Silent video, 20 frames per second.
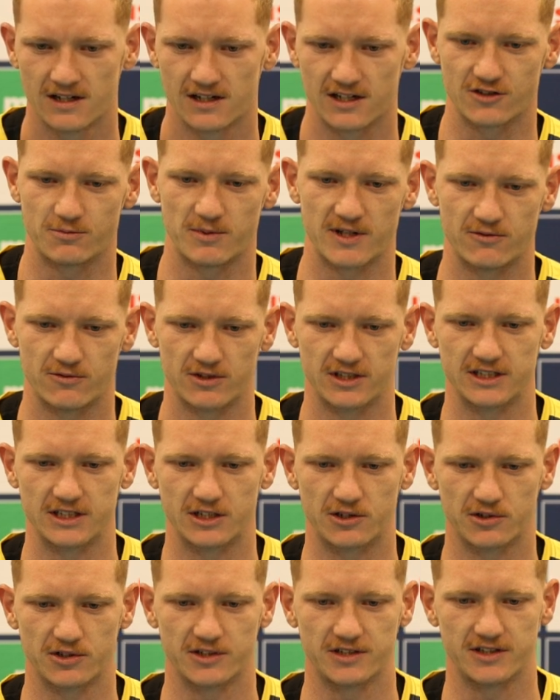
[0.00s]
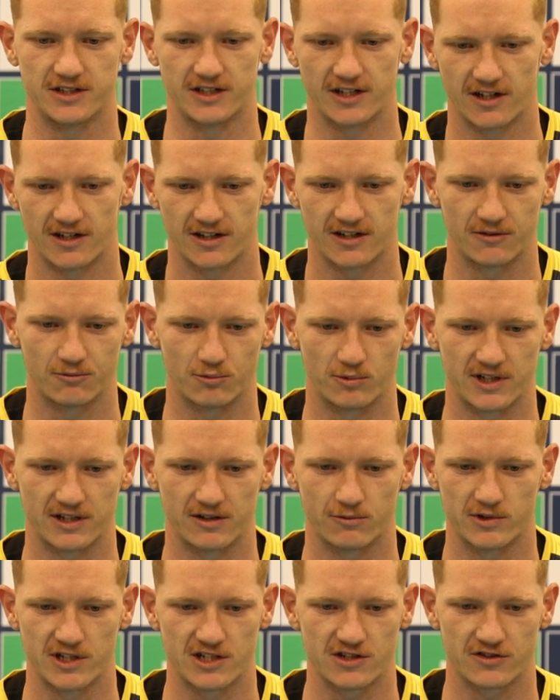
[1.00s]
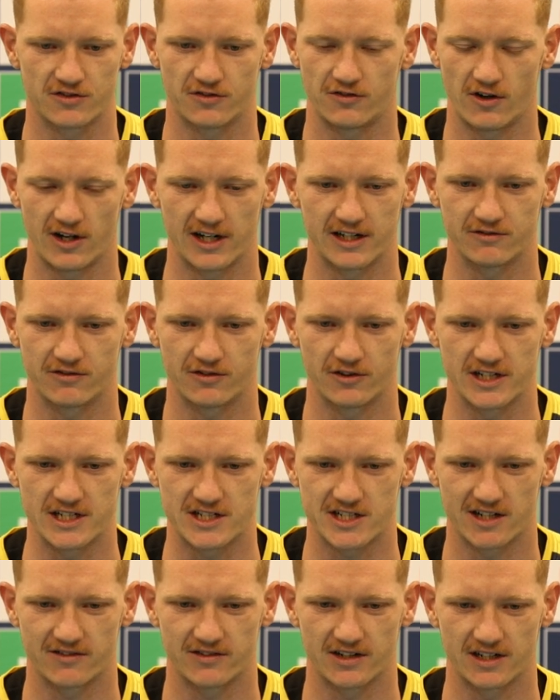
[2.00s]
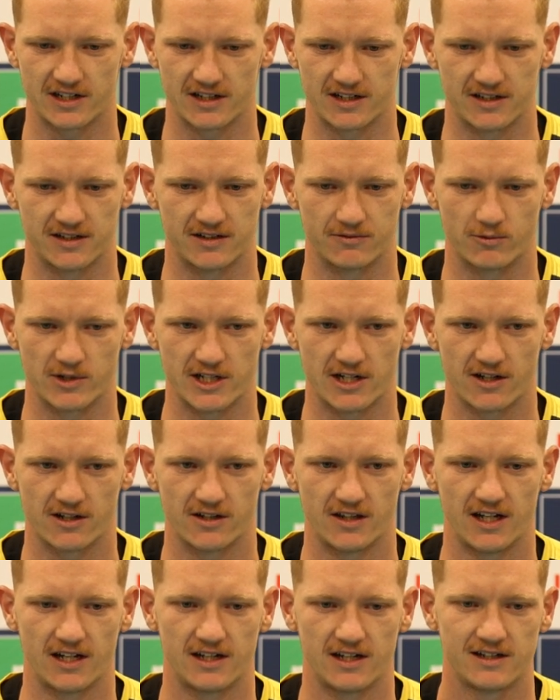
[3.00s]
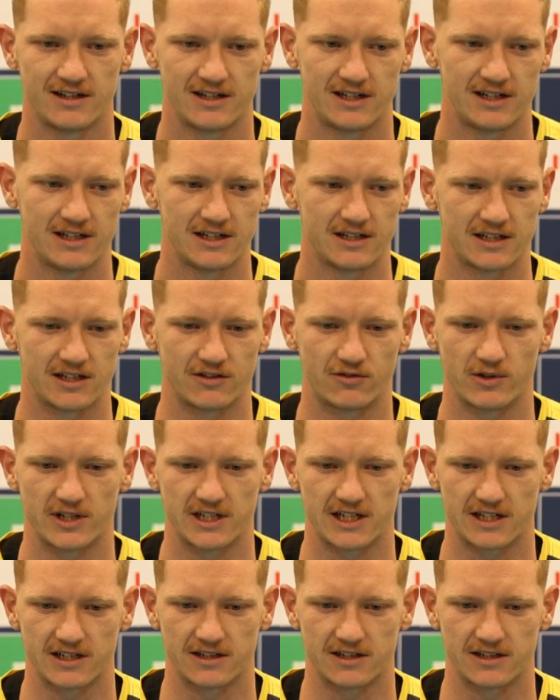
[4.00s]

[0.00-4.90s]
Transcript: it's been really good, you know, and we, we're just fighting for each other, and we know that if we